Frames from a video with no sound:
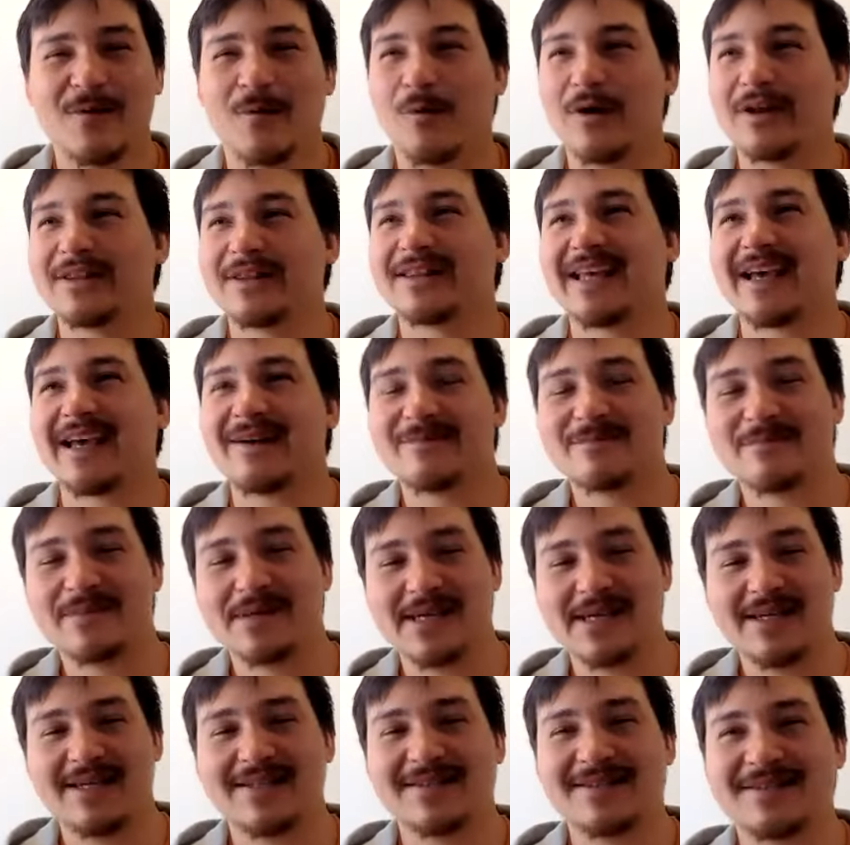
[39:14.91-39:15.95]
What that
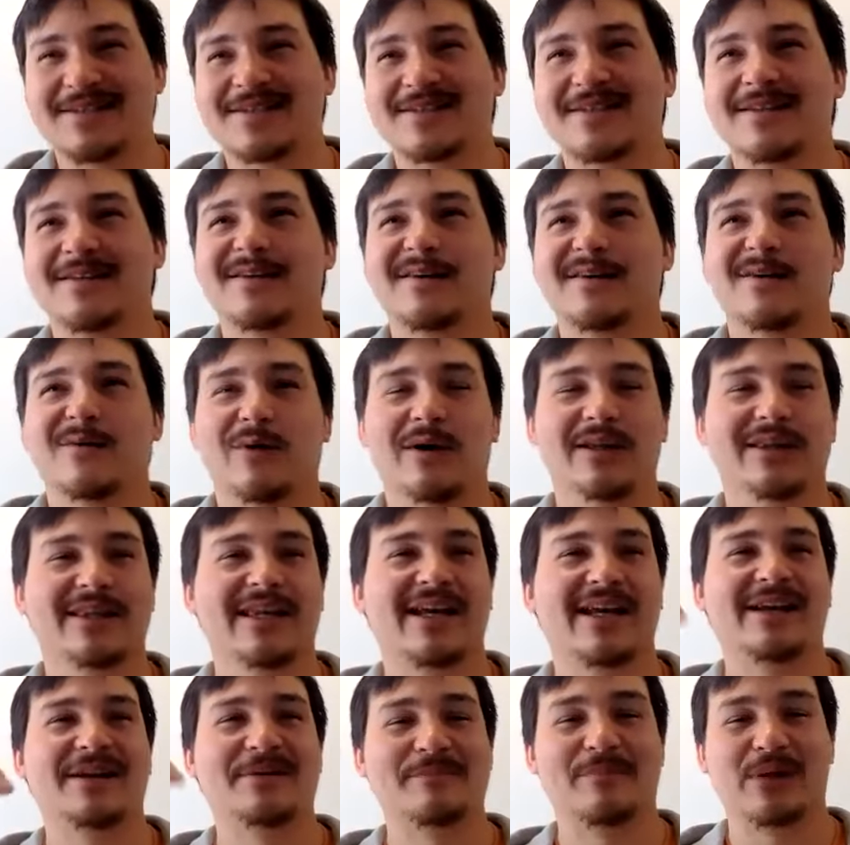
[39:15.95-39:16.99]
means, what
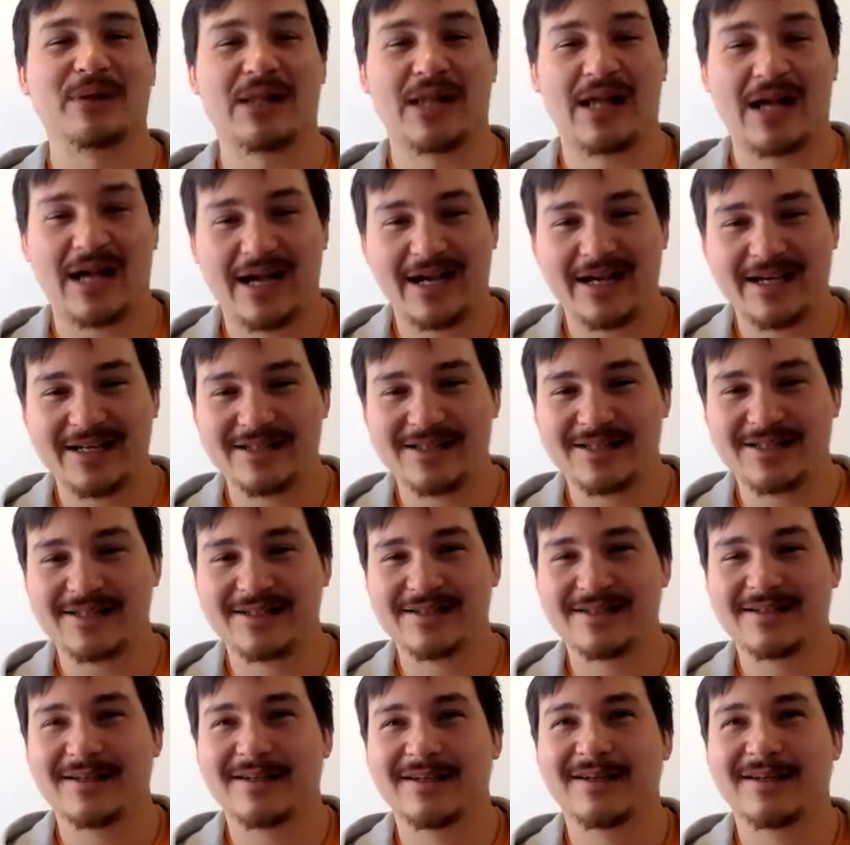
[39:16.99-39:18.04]
that implies,